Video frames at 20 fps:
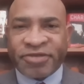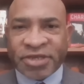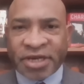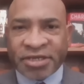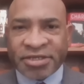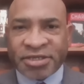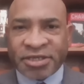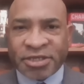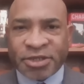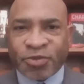of
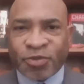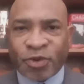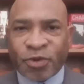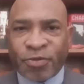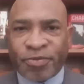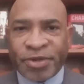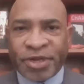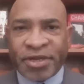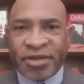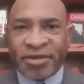justice
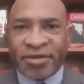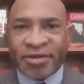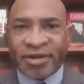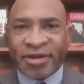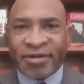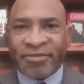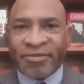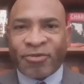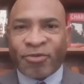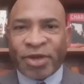will be
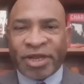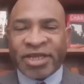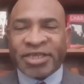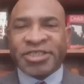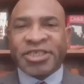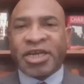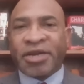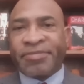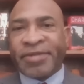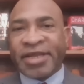
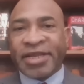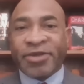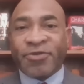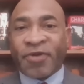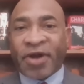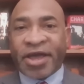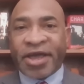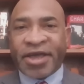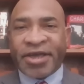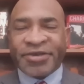
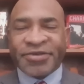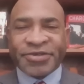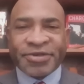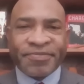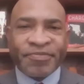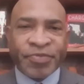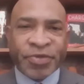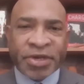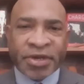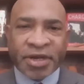legitimately
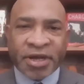raised.